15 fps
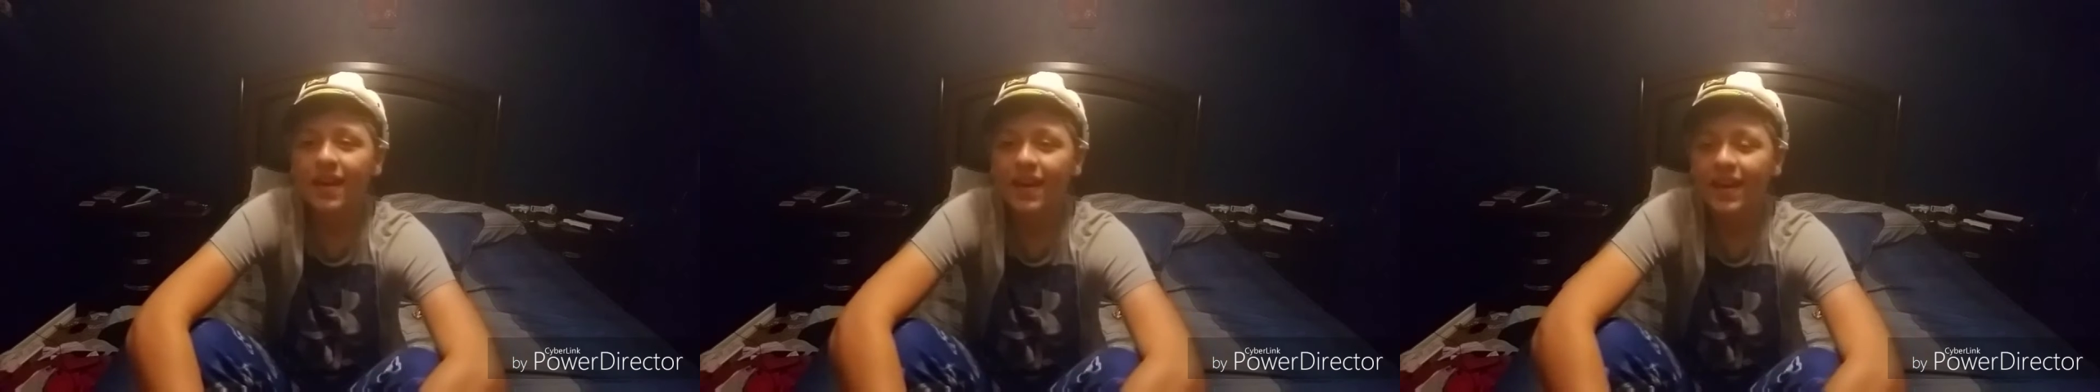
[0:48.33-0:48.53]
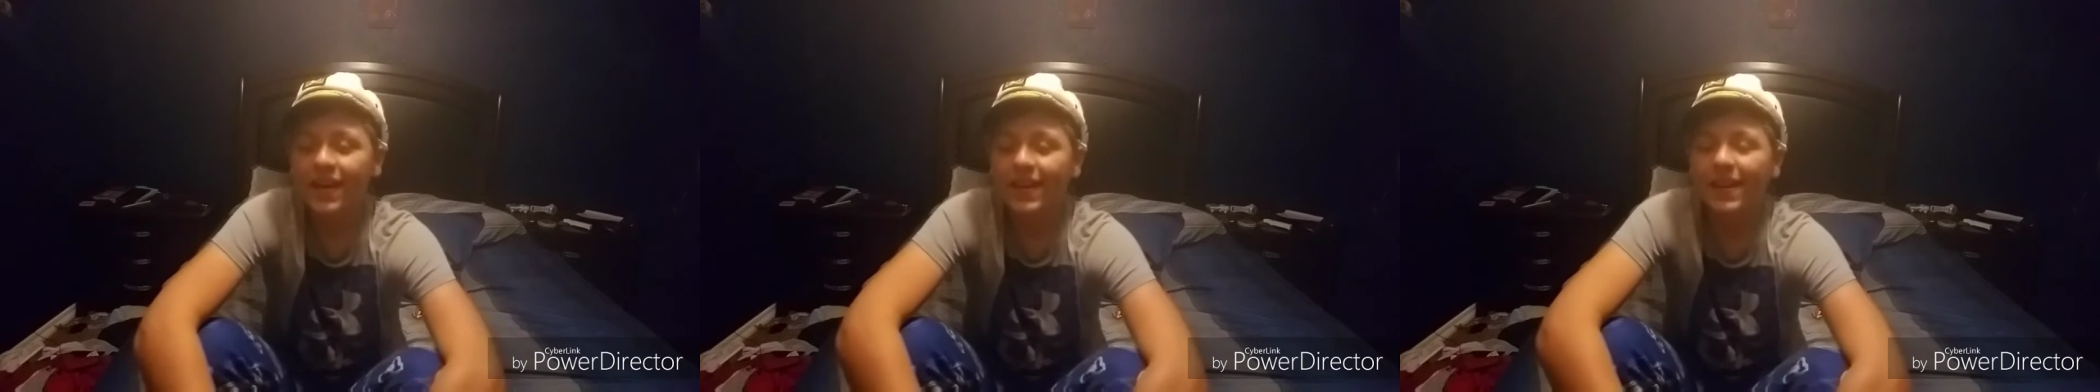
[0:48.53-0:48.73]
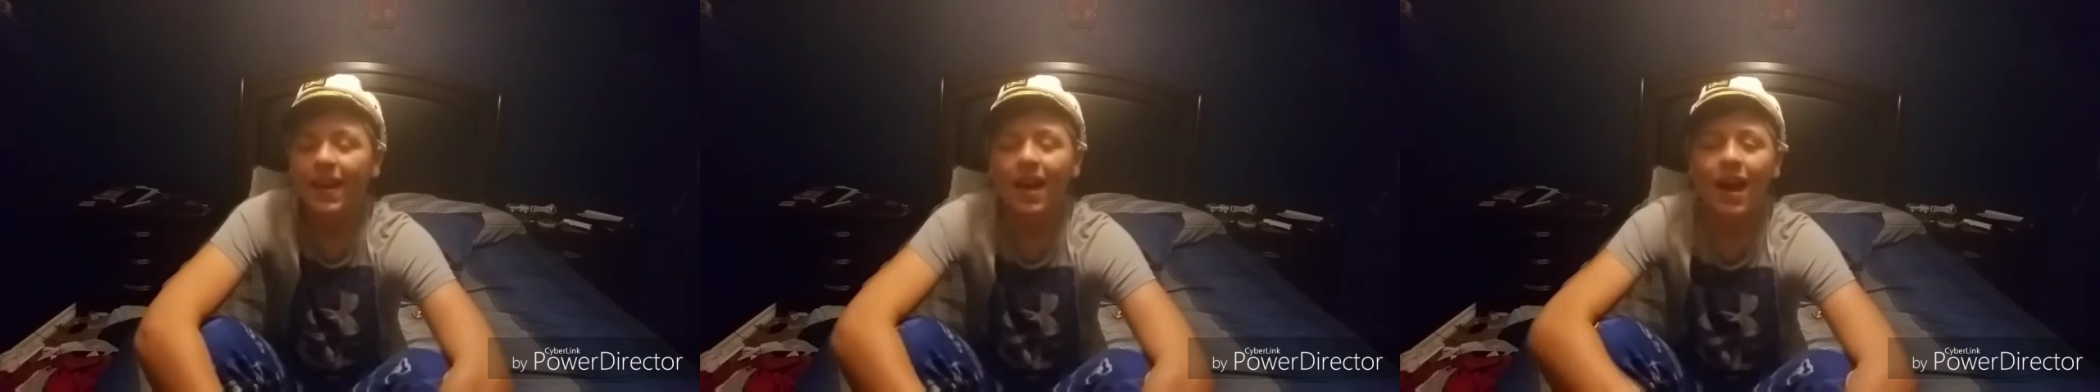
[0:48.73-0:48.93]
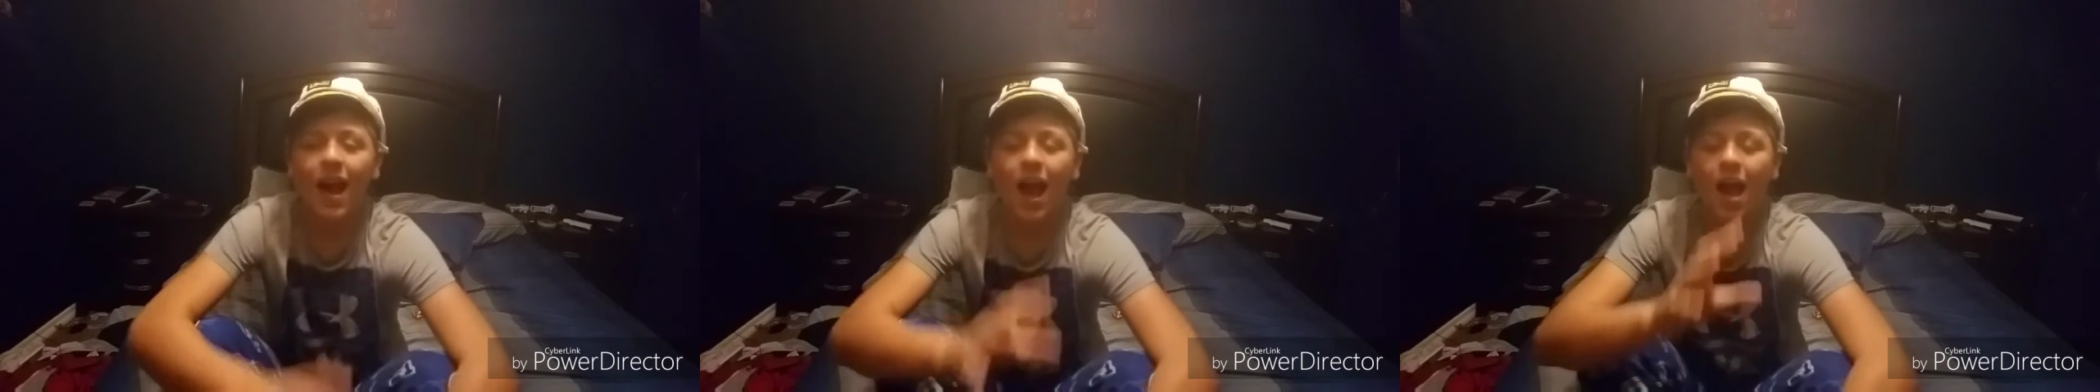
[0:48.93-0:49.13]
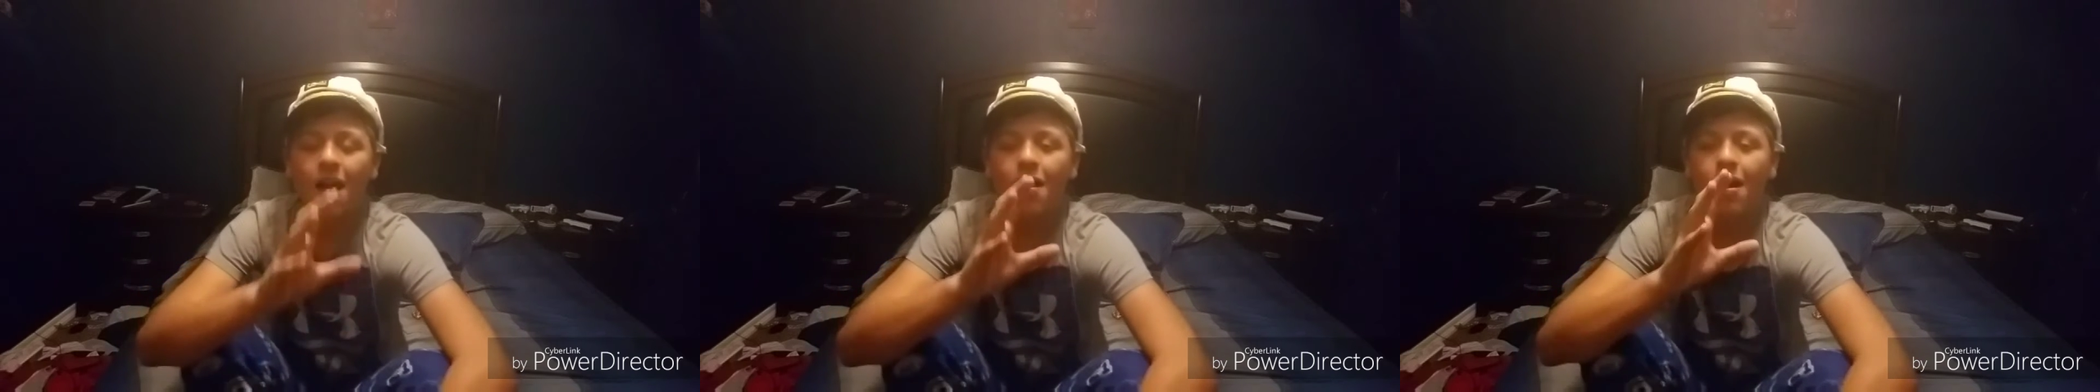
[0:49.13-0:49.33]
And
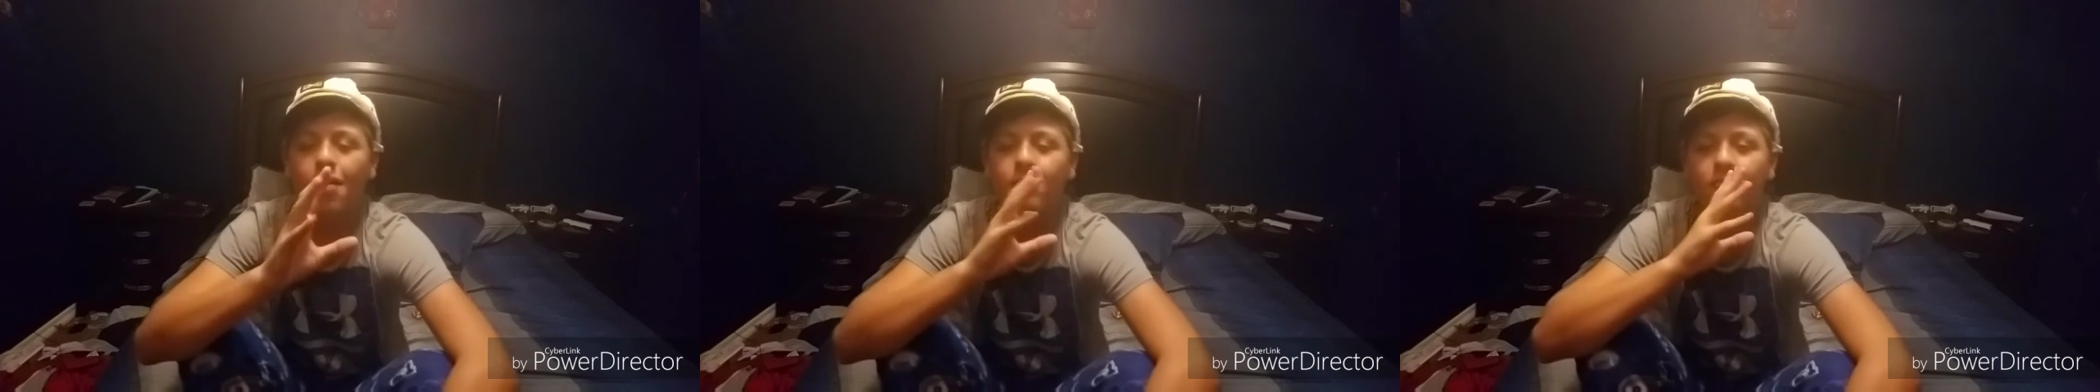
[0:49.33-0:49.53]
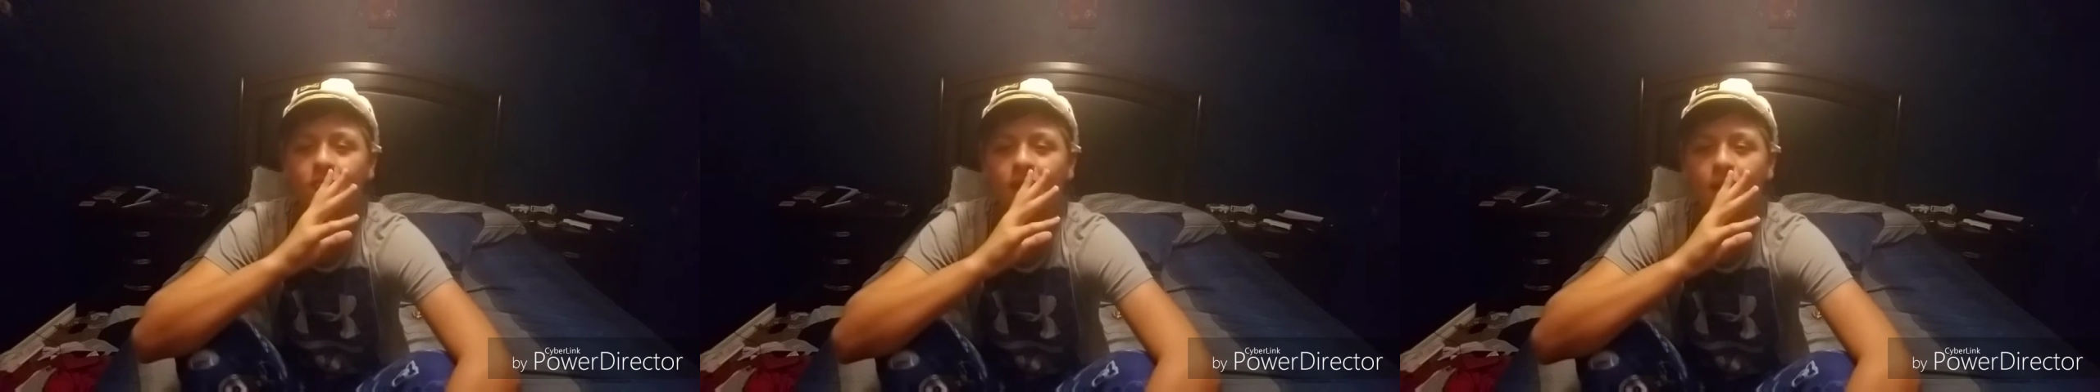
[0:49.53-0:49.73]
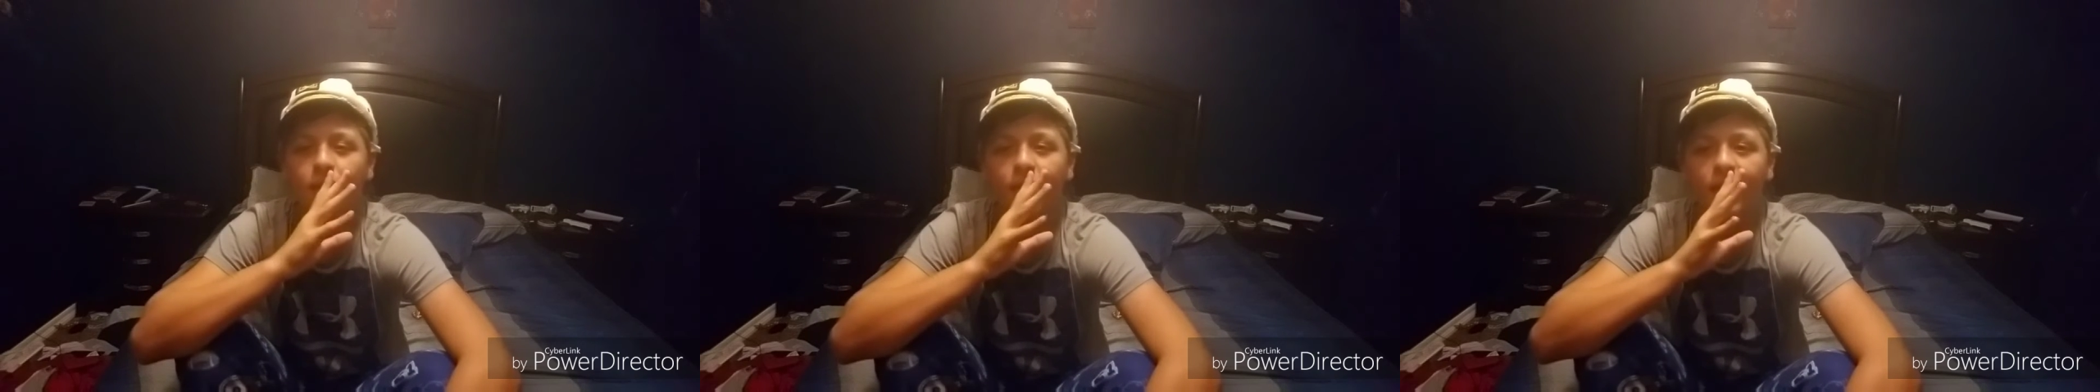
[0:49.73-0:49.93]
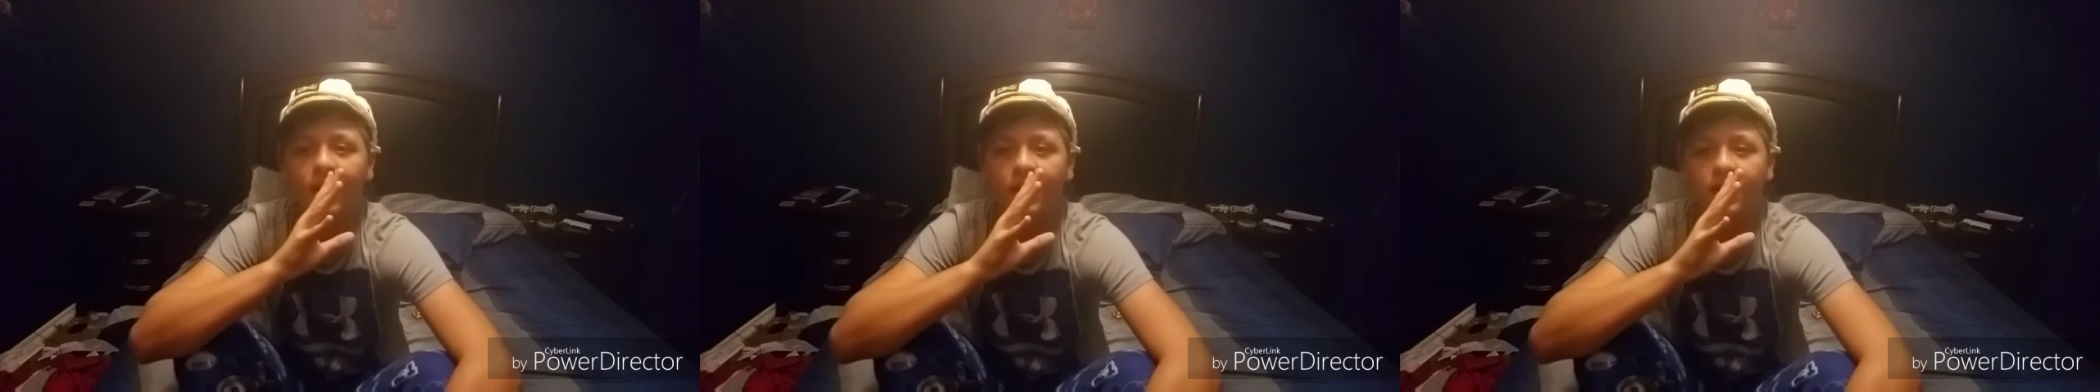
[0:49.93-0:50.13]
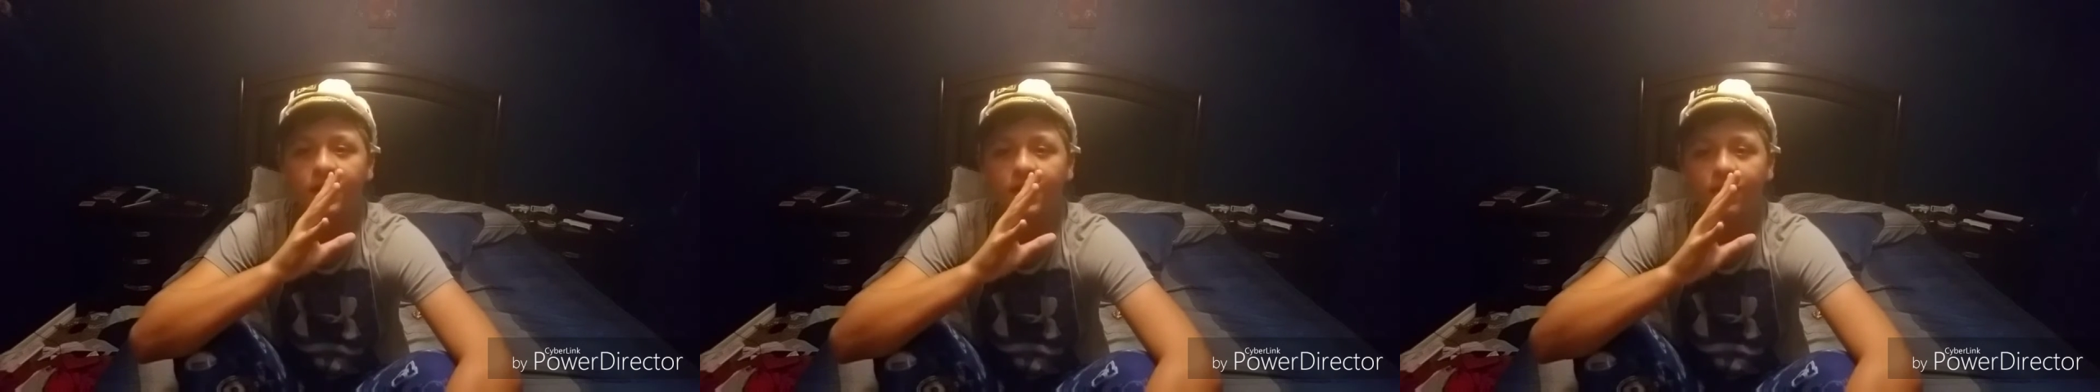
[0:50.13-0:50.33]
I'm curious,